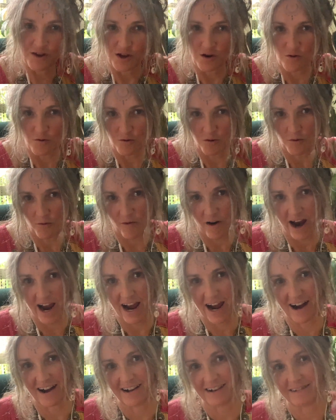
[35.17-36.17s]
your
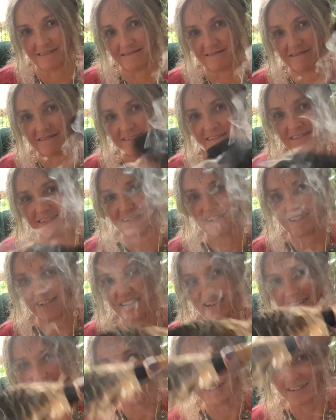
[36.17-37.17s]
crown,
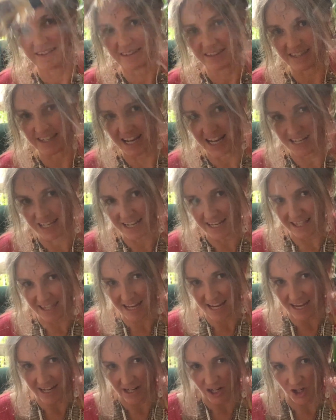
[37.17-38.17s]
sending
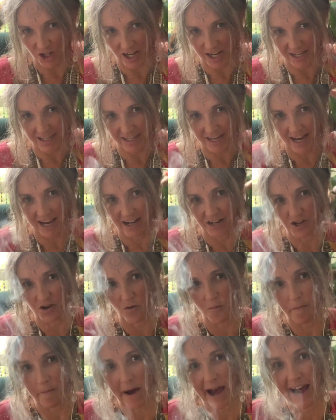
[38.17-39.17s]
the energy down
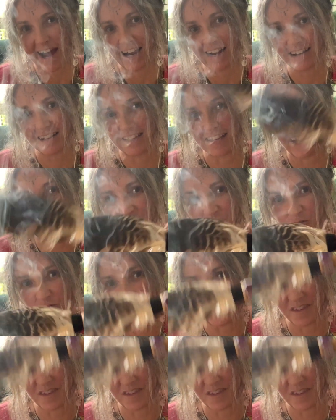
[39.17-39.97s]
your back, down your